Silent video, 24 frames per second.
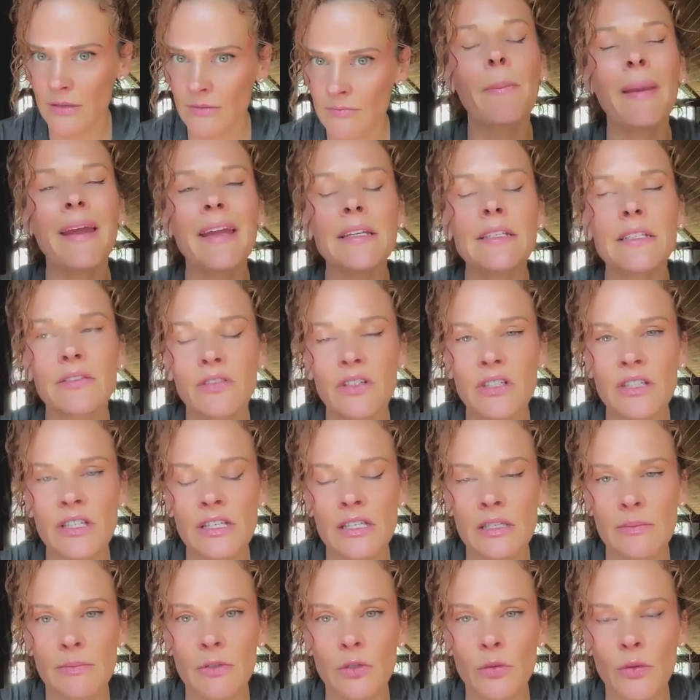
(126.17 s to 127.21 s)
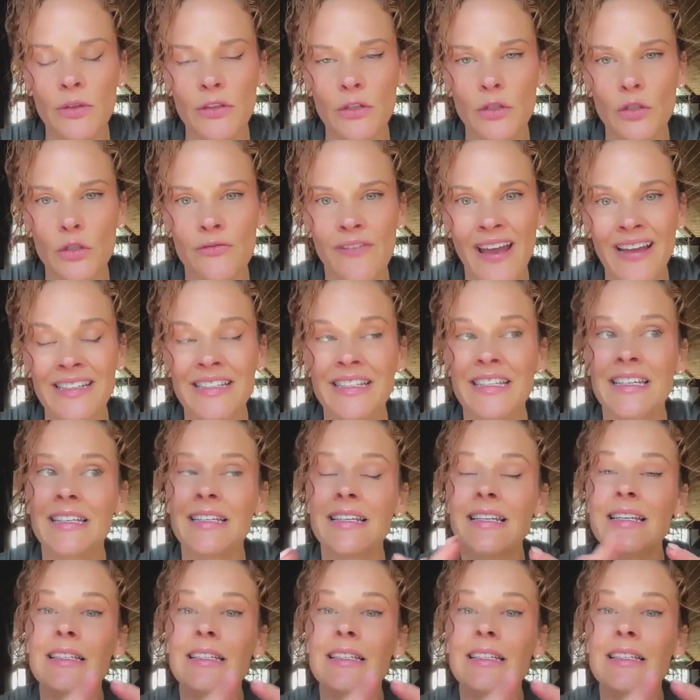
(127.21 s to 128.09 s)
The main differences between the two vaccines